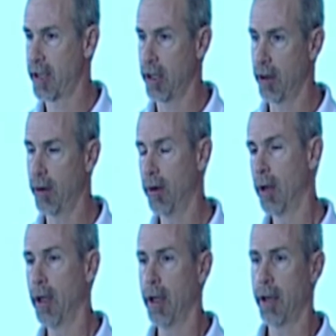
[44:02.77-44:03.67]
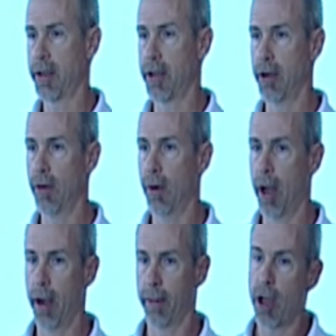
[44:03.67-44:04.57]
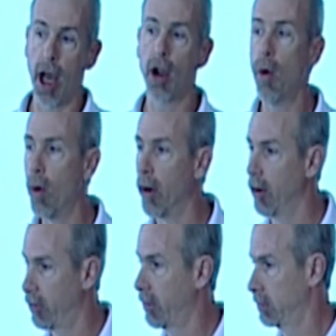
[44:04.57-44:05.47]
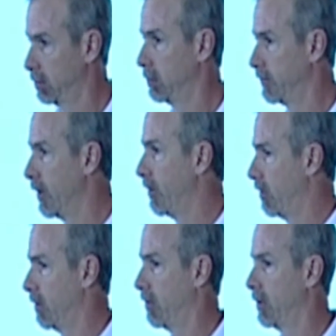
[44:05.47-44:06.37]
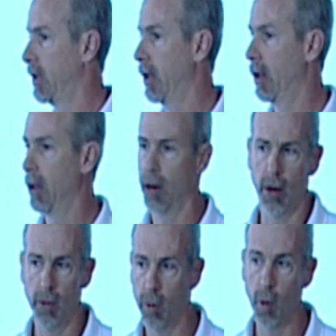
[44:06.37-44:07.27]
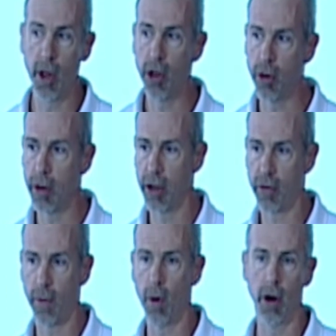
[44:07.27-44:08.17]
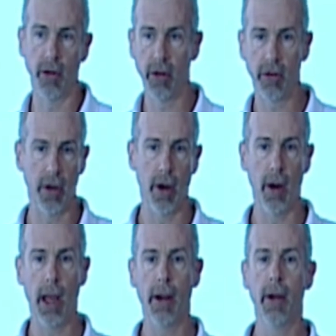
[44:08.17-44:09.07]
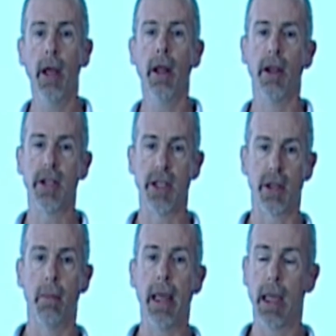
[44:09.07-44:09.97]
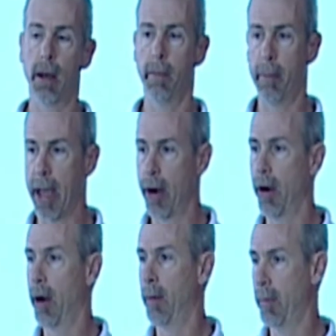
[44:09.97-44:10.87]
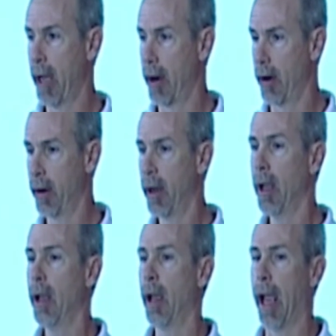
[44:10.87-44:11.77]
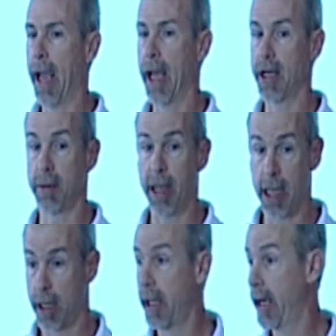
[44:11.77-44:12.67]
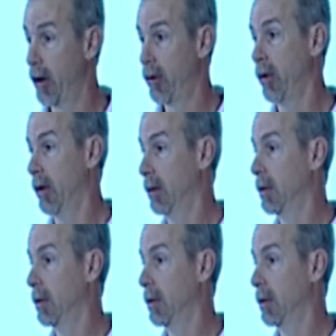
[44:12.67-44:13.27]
to cut corners, for instance. What are you doing this for? Is this how this is to make it better and better, and to make it cleaner too,